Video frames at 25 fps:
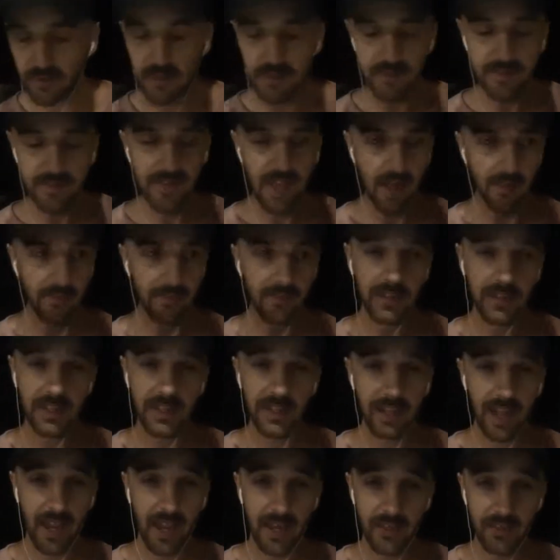there's definitely a
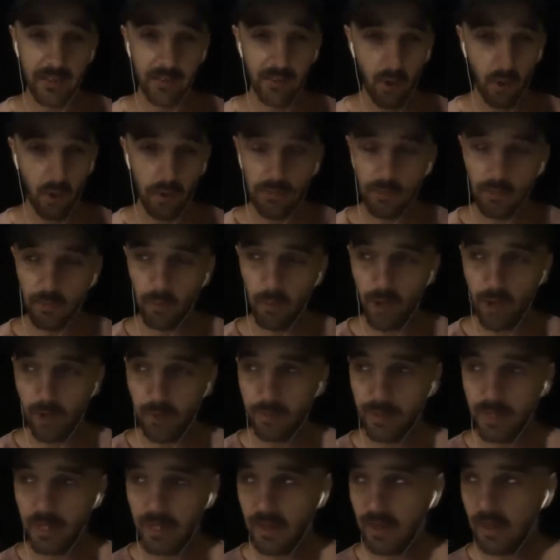case of
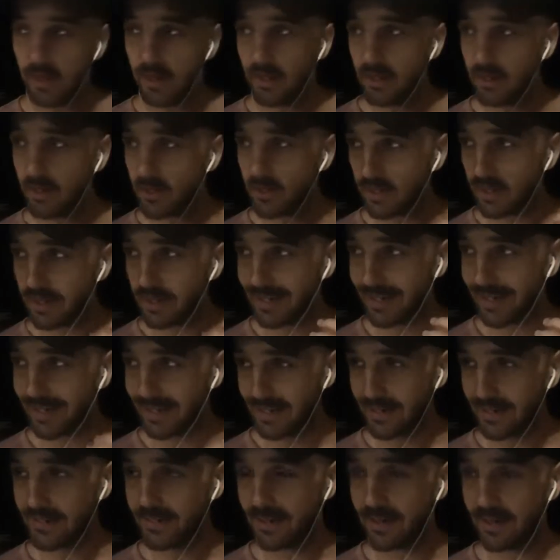overwhelm here. You can
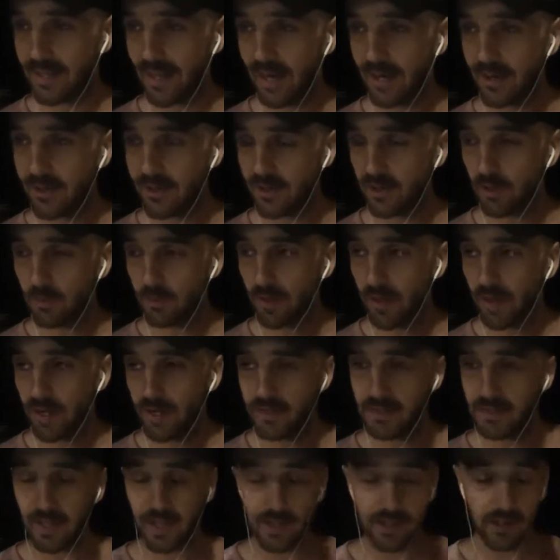easily get mm-hmm. into your
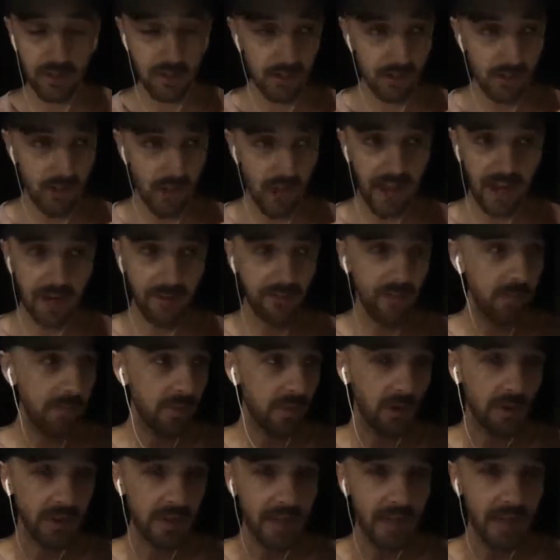mind like, I have to be
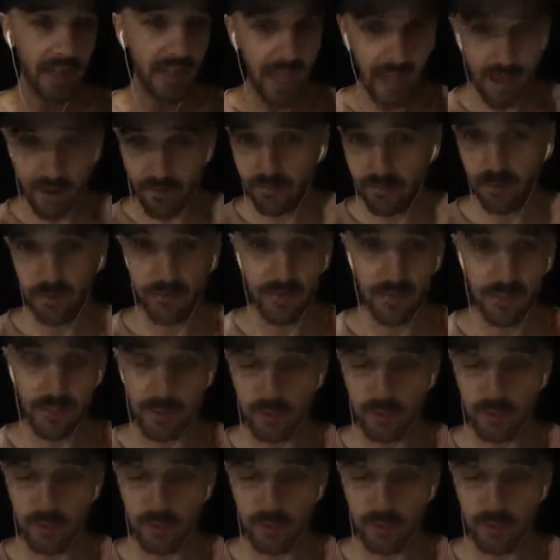on everything.